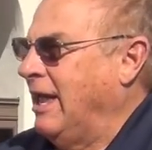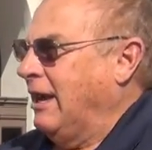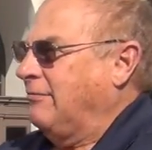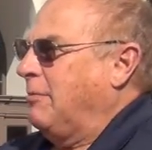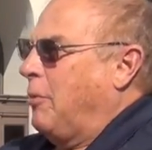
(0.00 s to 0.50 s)

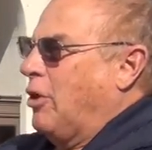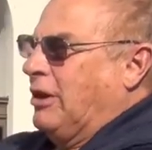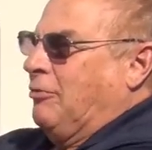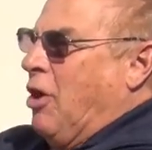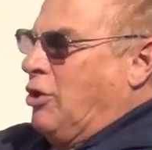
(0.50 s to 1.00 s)
And if the
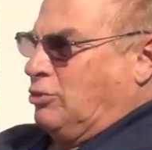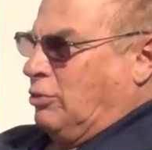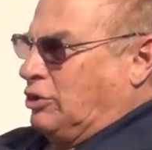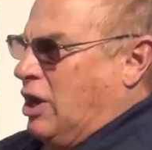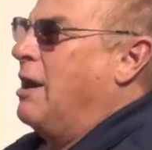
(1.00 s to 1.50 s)
Portland Rose
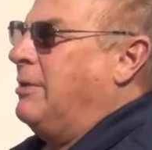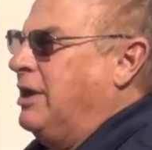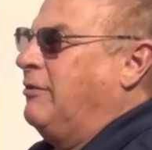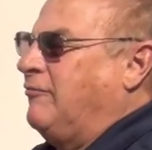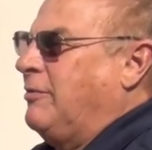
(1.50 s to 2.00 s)
was coming
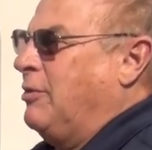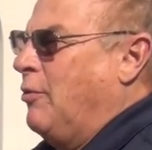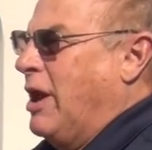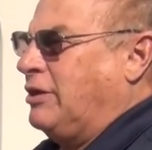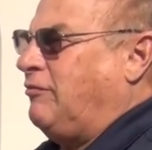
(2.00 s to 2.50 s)
in from the
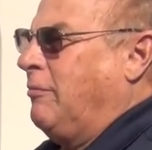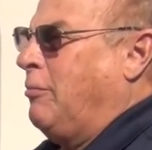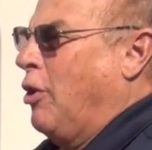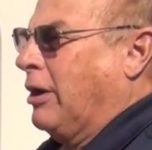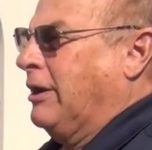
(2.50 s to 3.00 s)
west from
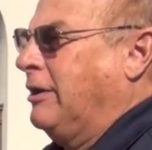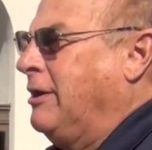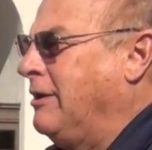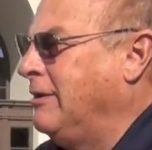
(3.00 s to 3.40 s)
Portland,